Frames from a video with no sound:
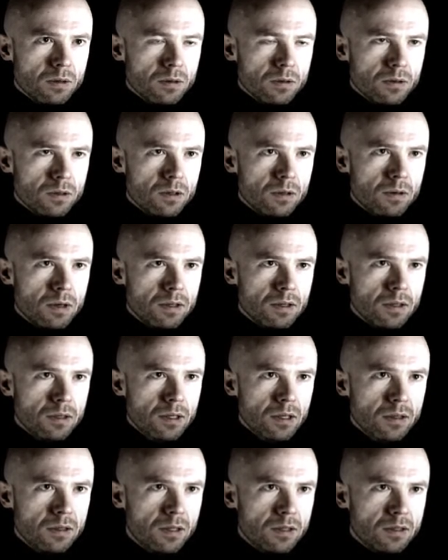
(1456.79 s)
do
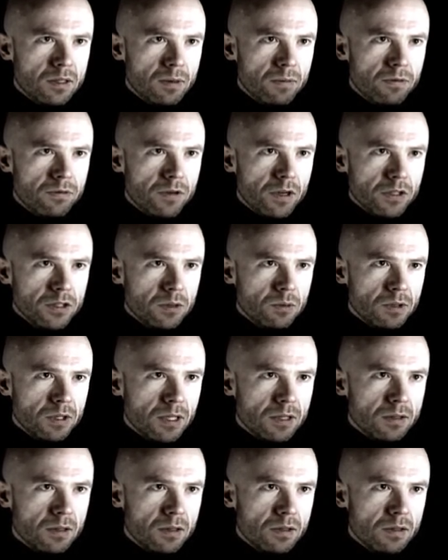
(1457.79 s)
underneath it some function which has
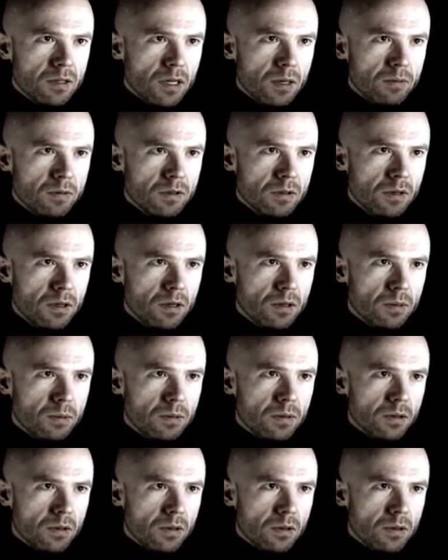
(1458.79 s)
the same slope,